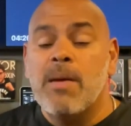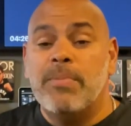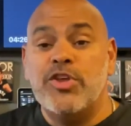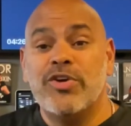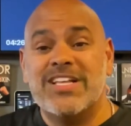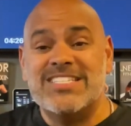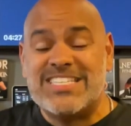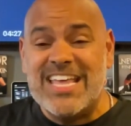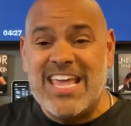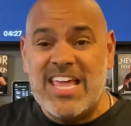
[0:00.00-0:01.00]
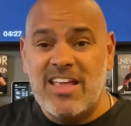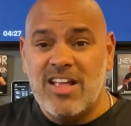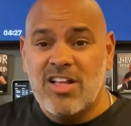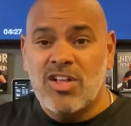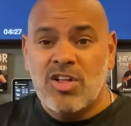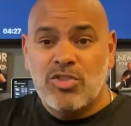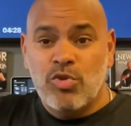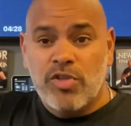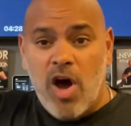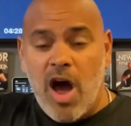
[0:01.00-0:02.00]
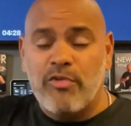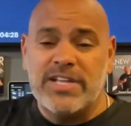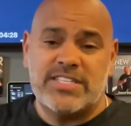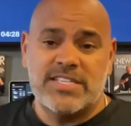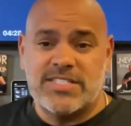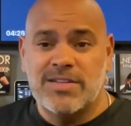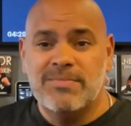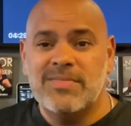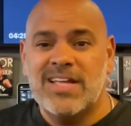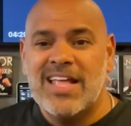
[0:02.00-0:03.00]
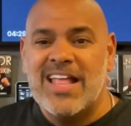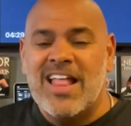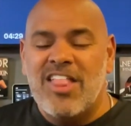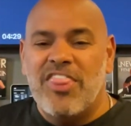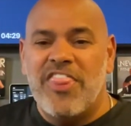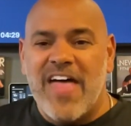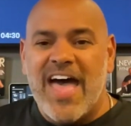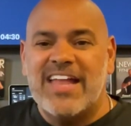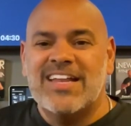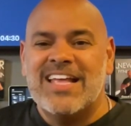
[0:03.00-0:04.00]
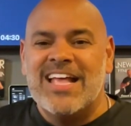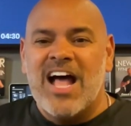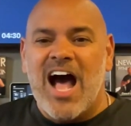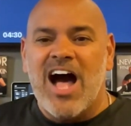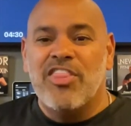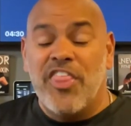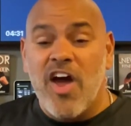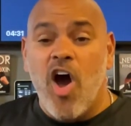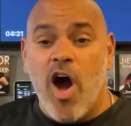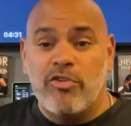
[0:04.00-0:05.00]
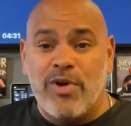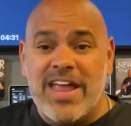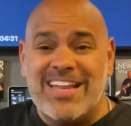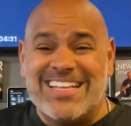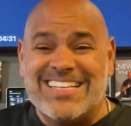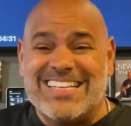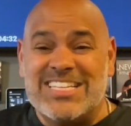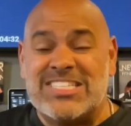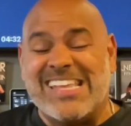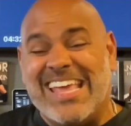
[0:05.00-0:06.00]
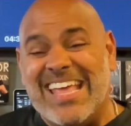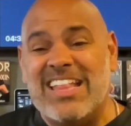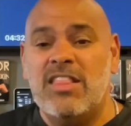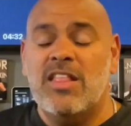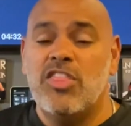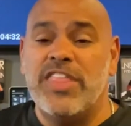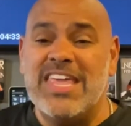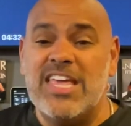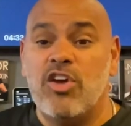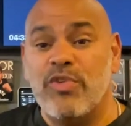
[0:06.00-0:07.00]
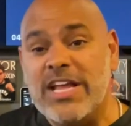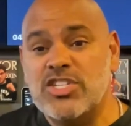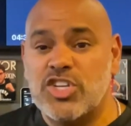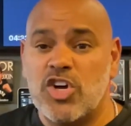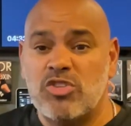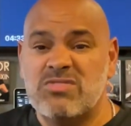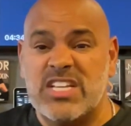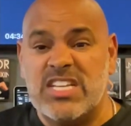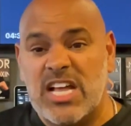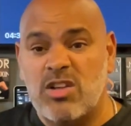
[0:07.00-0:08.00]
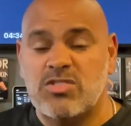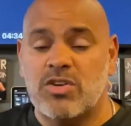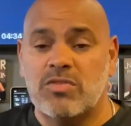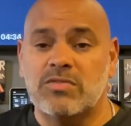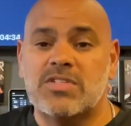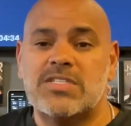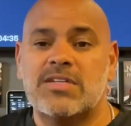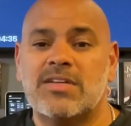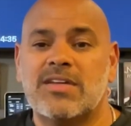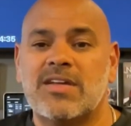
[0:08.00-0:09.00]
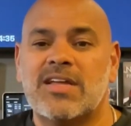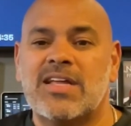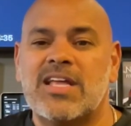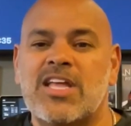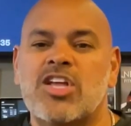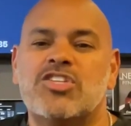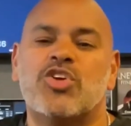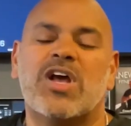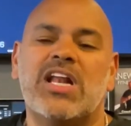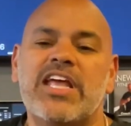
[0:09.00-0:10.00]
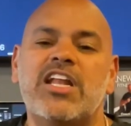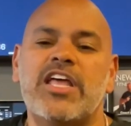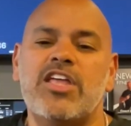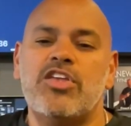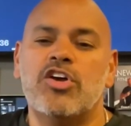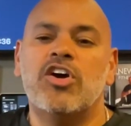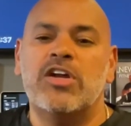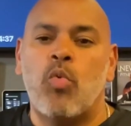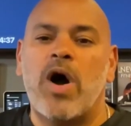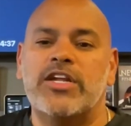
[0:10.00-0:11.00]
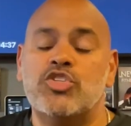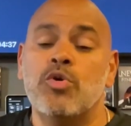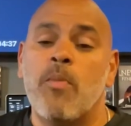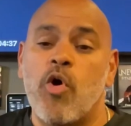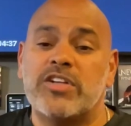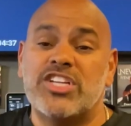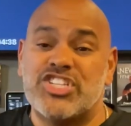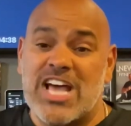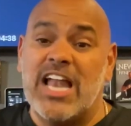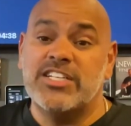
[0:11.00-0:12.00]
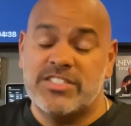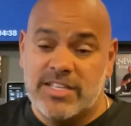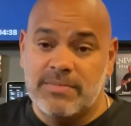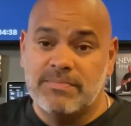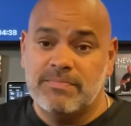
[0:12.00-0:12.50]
but you can see through the heart rate system that their heart rate is in the green zones and yellow zones. So clearly you're gonna wanna do more to challenge them.